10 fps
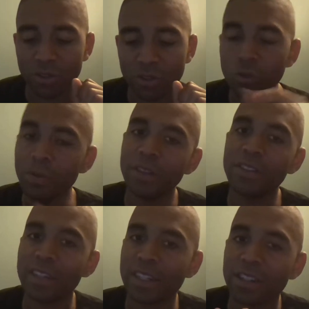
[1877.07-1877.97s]
two biggest
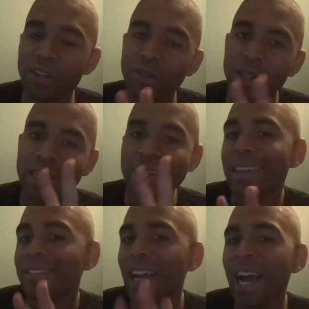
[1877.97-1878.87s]
things I can tell you, and it
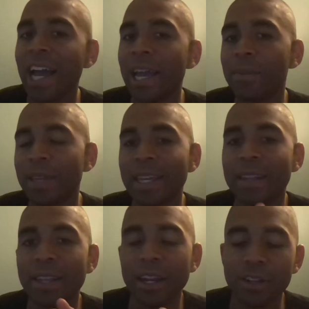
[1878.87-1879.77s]
takes time to
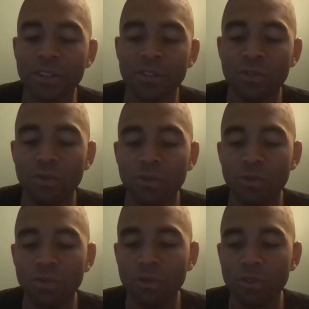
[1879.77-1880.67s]
get there, because
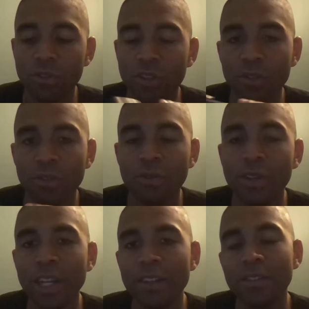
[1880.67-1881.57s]
you
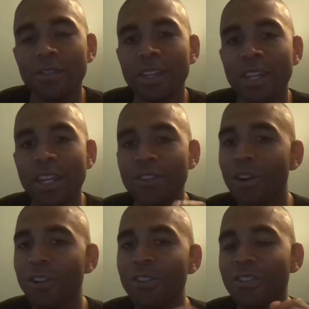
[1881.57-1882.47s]
can't just, it's
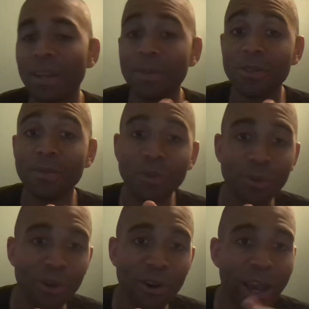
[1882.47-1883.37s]
hard to accept someone who you are